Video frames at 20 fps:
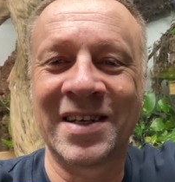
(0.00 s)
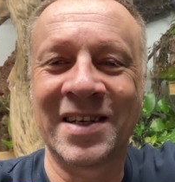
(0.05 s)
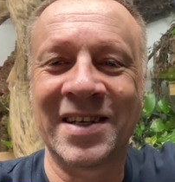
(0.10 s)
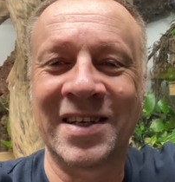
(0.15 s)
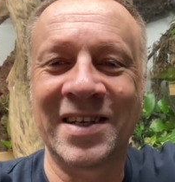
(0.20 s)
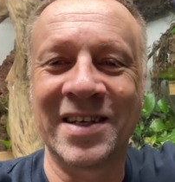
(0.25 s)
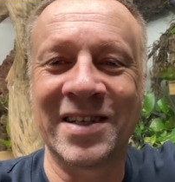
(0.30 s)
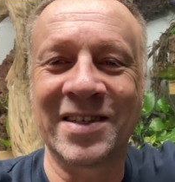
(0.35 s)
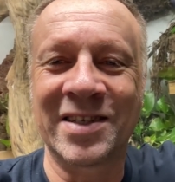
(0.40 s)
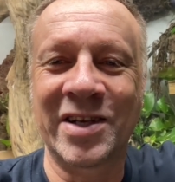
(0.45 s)

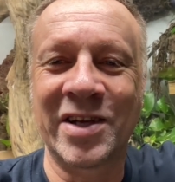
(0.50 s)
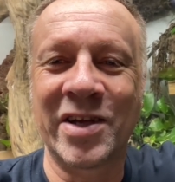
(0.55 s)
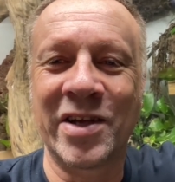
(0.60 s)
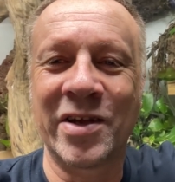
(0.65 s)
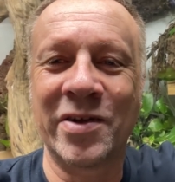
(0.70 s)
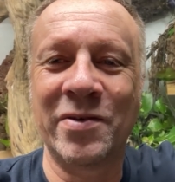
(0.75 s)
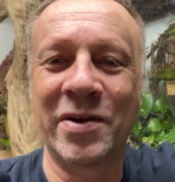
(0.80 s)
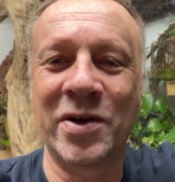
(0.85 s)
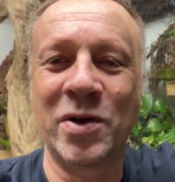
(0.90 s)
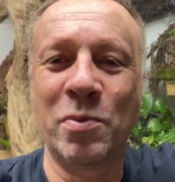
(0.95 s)
And his
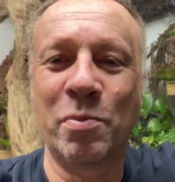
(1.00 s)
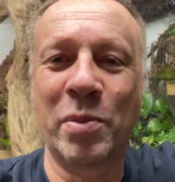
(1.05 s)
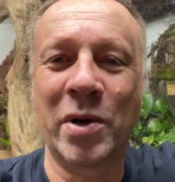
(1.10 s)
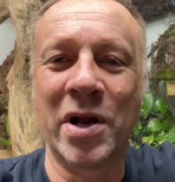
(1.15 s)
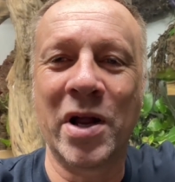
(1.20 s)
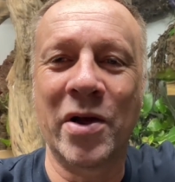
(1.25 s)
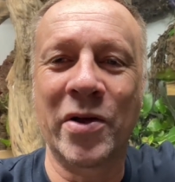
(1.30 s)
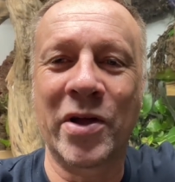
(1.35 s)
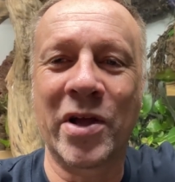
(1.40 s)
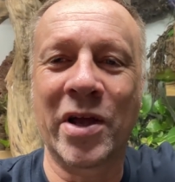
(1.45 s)
cute little
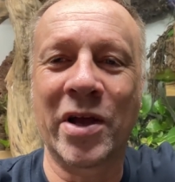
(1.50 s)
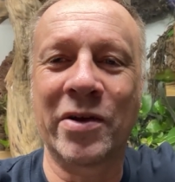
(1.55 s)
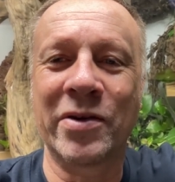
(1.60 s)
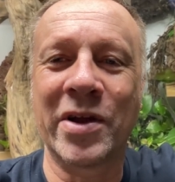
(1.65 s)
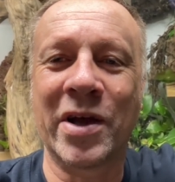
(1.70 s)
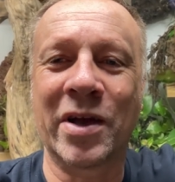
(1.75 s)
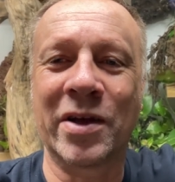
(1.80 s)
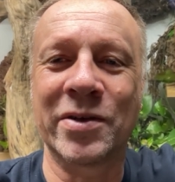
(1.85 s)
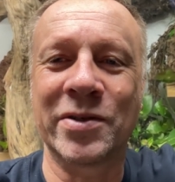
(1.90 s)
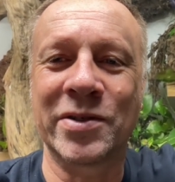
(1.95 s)
Pinocchio
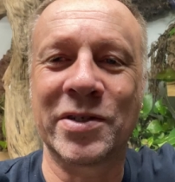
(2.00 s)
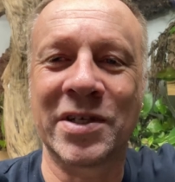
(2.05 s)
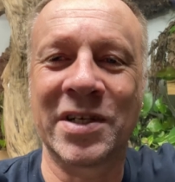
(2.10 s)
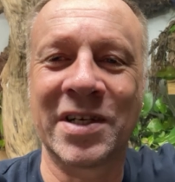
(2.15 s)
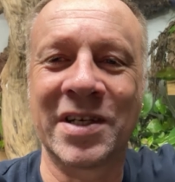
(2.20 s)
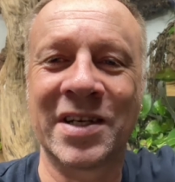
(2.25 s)
nose.